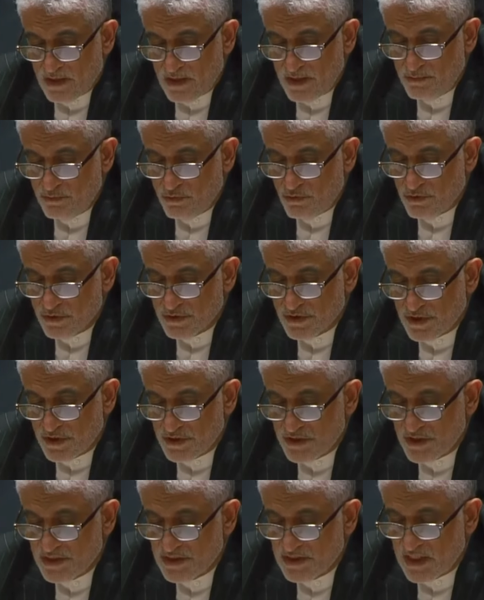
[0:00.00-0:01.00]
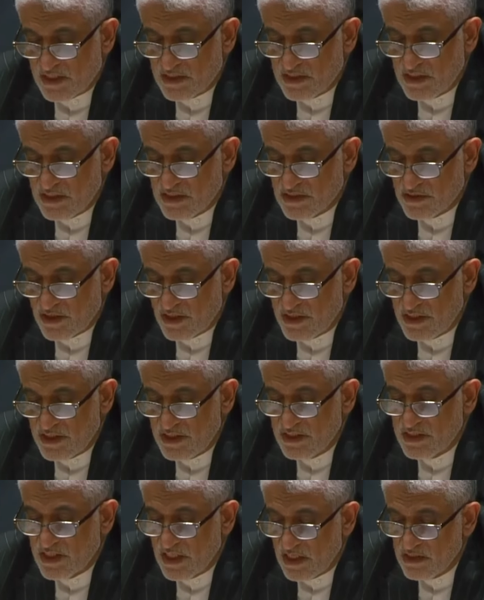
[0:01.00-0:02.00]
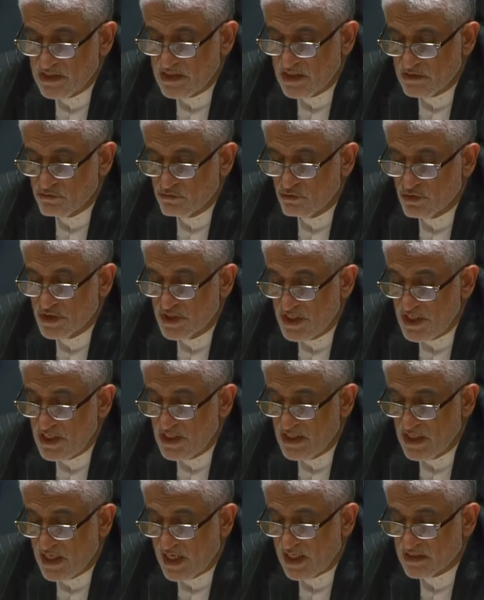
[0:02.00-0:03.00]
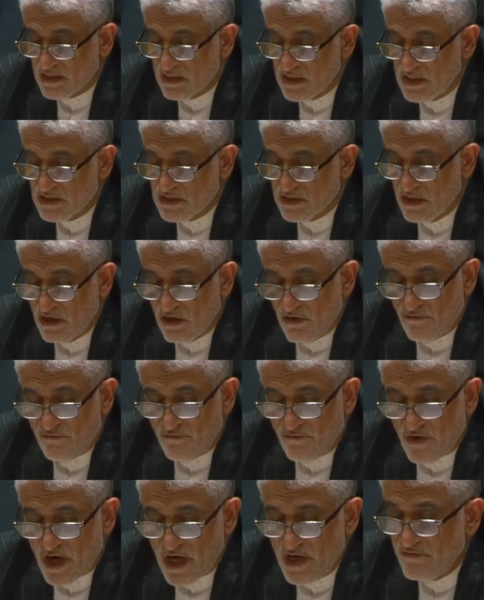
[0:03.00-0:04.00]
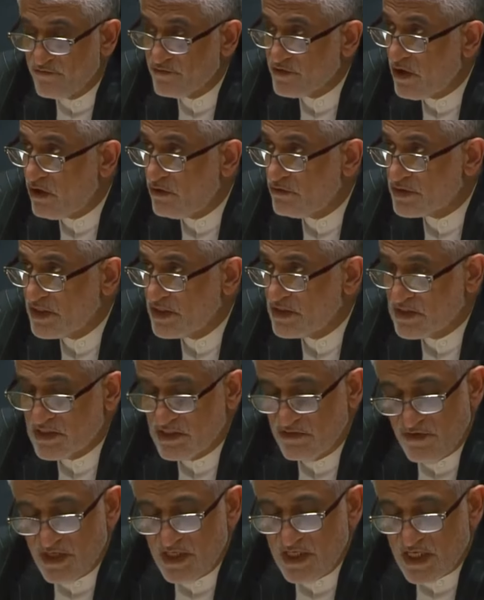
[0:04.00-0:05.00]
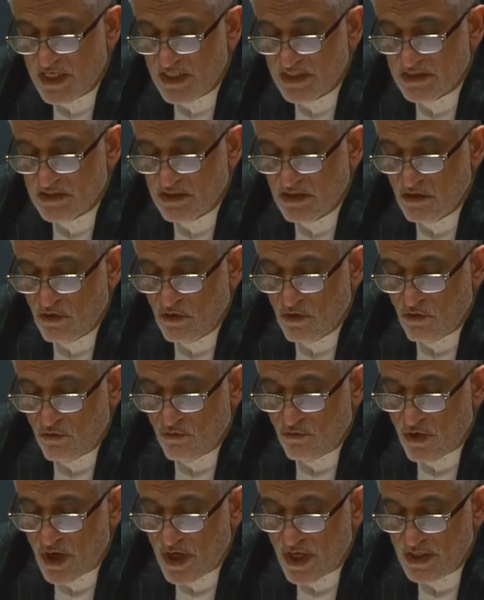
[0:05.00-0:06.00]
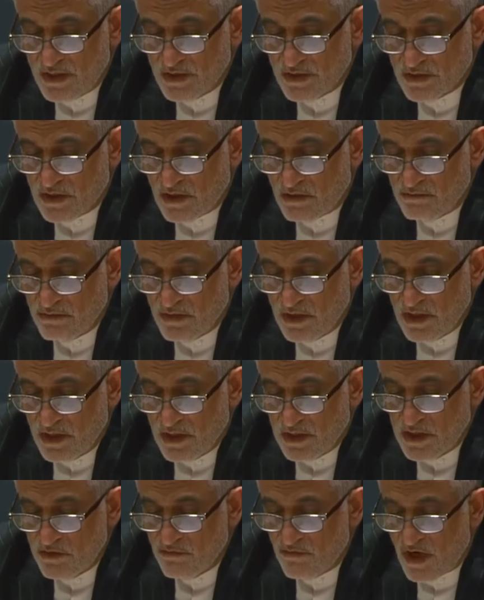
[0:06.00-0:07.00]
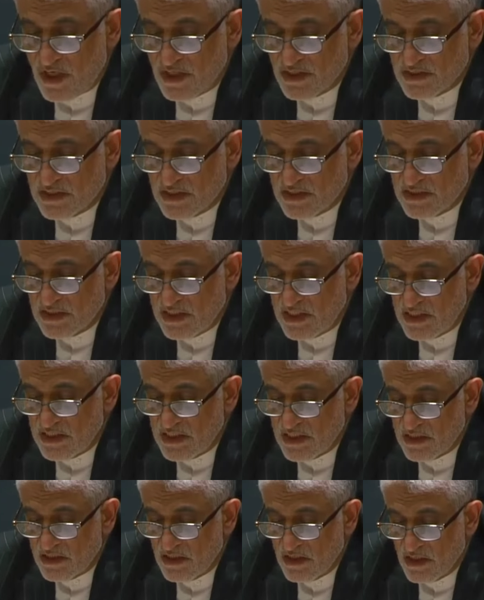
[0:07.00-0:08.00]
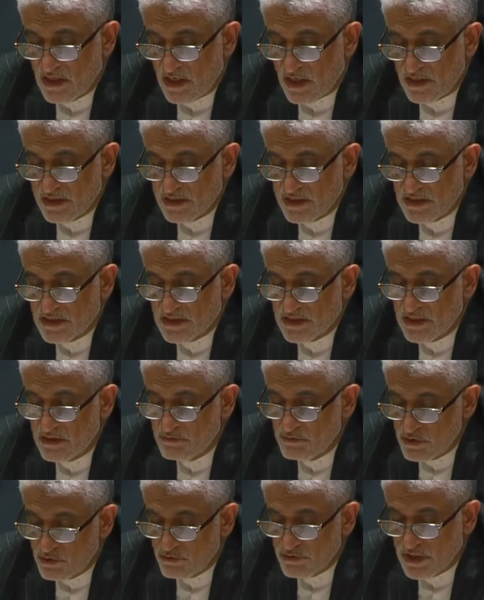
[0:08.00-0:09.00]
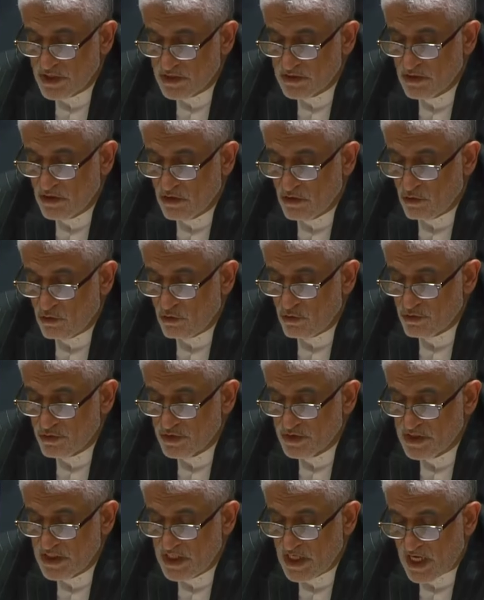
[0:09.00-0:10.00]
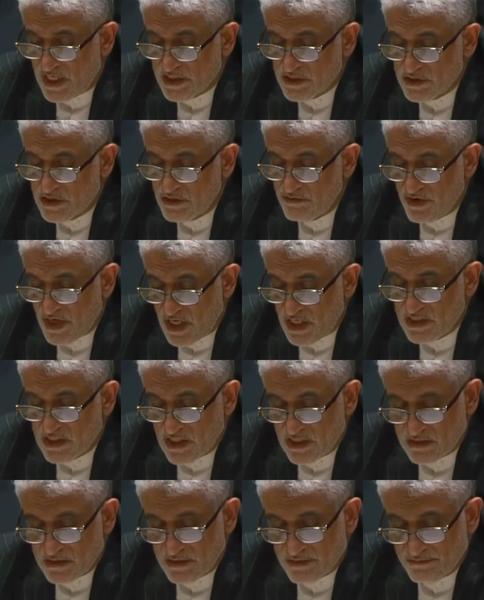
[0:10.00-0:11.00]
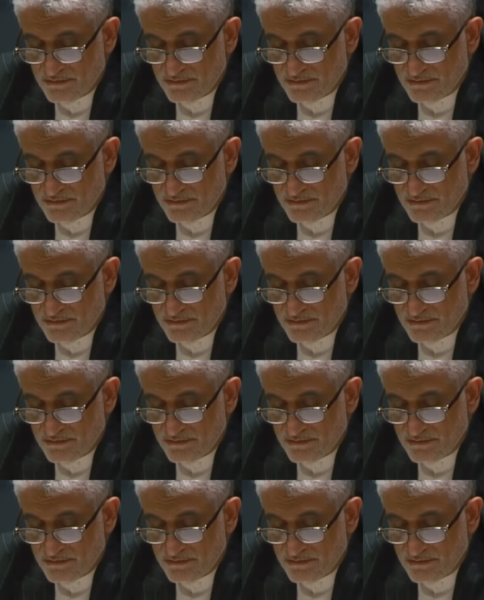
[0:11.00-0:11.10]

Reports suggest that Israel intended to kill at least 5,000 civilians, while some devices either undistributed or deactivated.